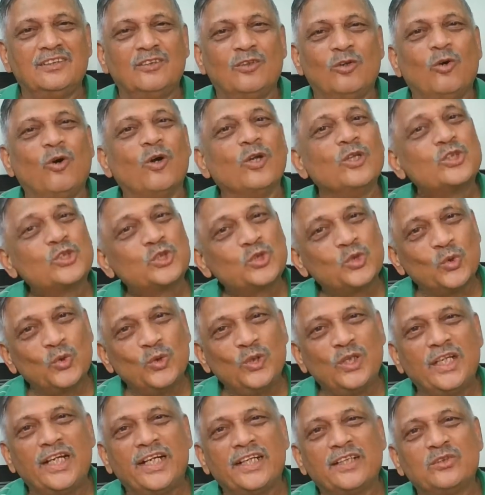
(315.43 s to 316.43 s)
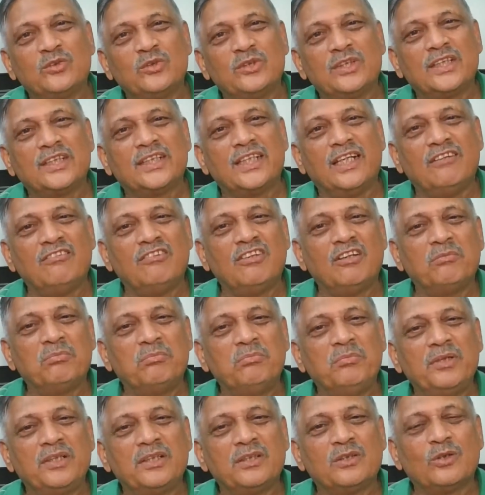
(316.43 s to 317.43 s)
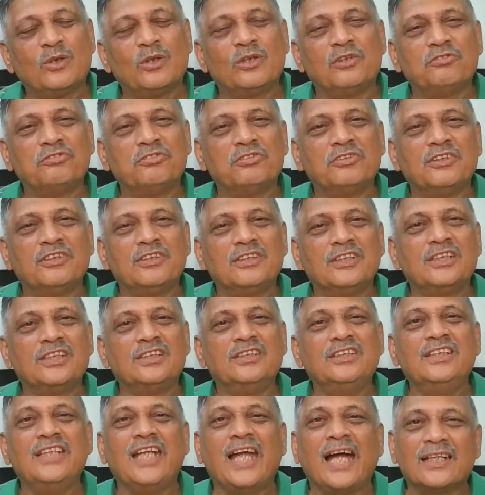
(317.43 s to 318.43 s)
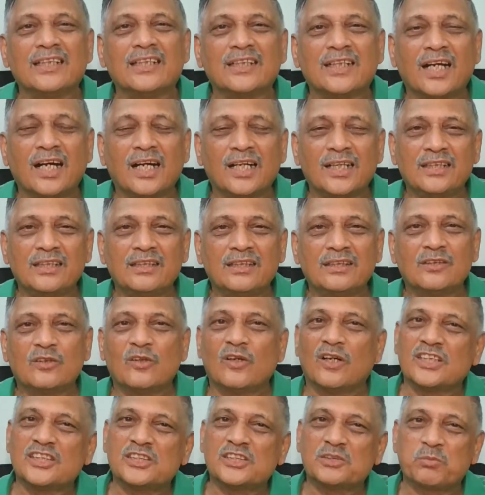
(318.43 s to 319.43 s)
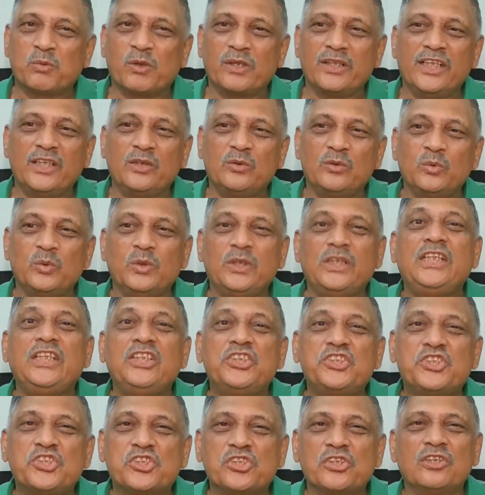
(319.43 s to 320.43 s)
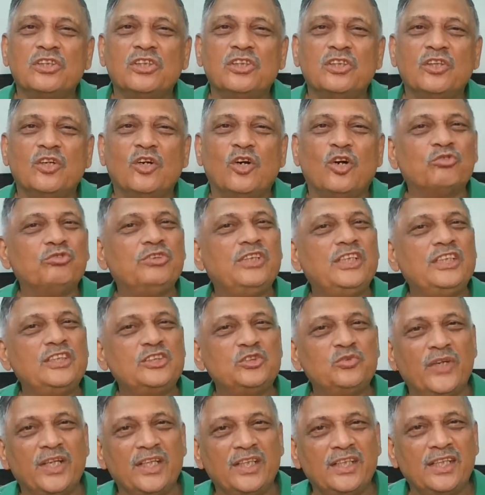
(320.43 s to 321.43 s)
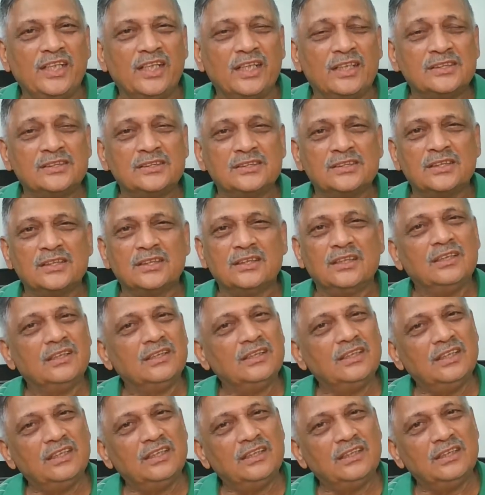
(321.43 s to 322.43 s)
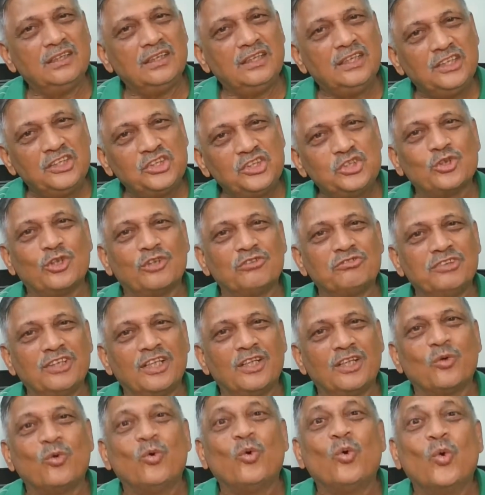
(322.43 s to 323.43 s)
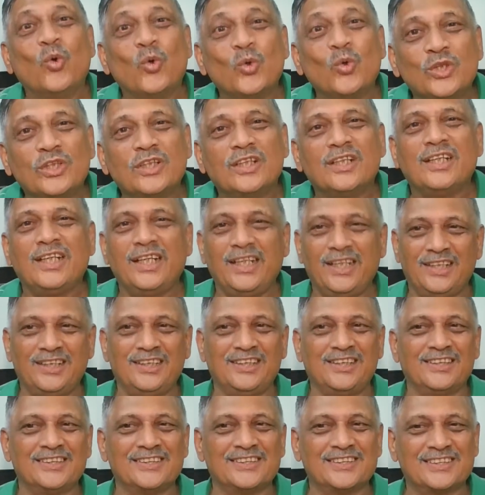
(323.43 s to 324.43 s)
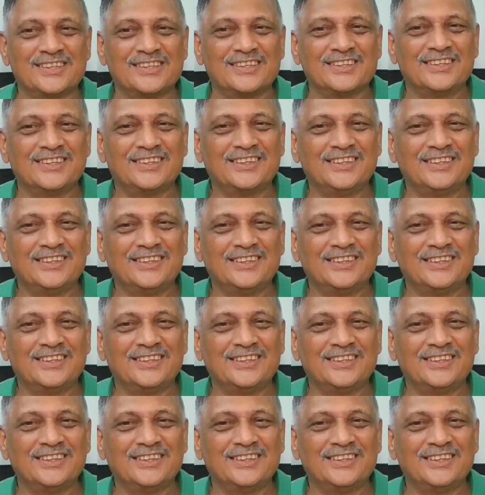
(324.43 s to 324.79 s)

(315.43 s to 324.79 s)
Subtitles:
also led to the development of the Jnana Kanda corresponding to each of these Vedas in each of their own areas,